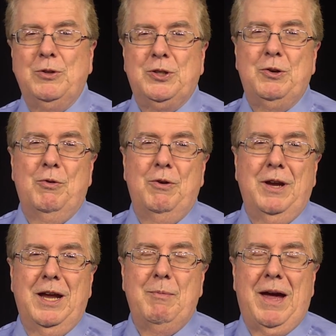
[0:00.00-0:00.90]

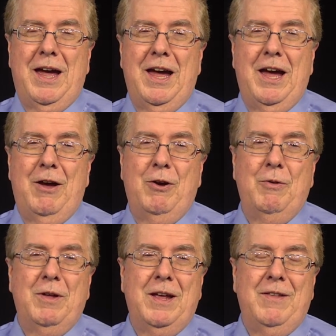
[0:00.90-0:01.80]
story about how
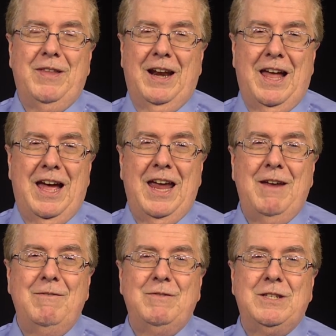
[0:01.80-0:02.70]
the
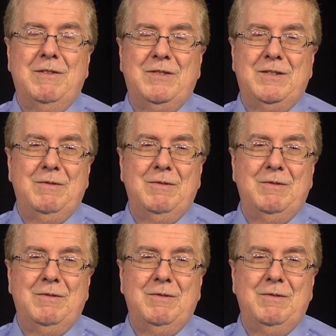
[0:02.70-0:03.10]
lives of